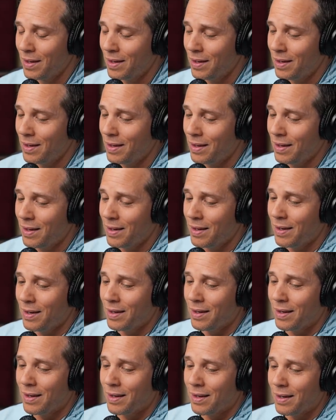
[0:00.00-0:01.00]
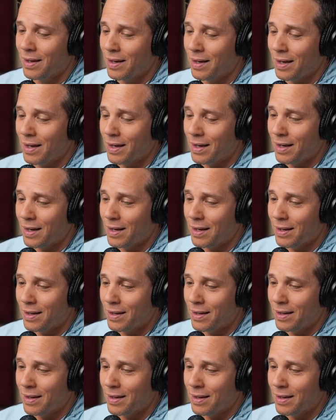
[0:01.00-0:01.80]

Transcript: Nothing is said.